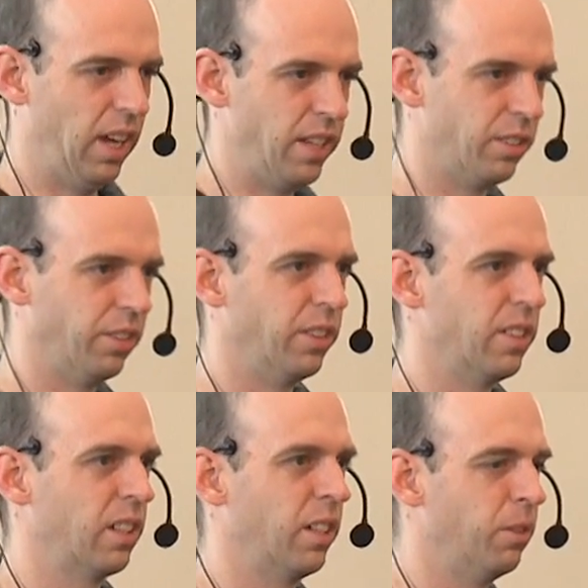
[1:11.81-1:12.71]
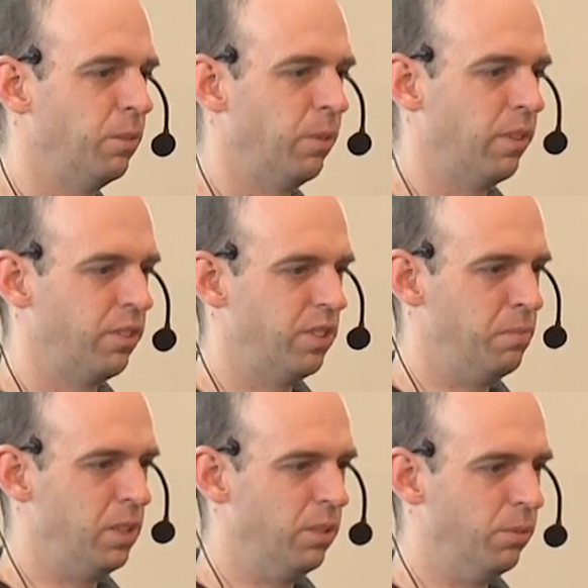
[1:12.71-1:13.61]
asynchronous I.O. with
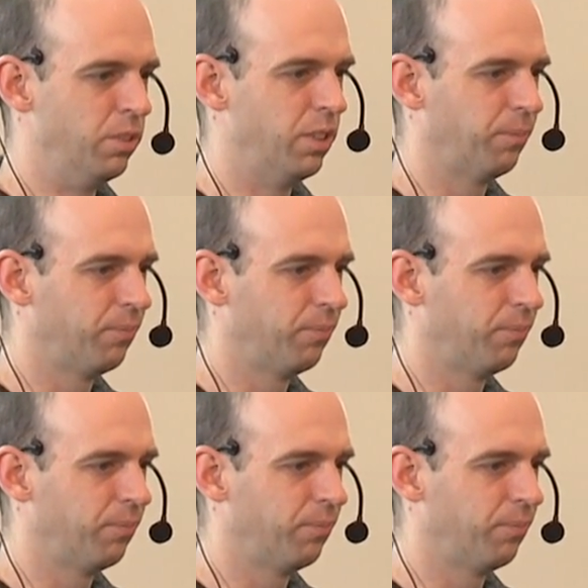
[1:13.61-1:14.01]
GPUs.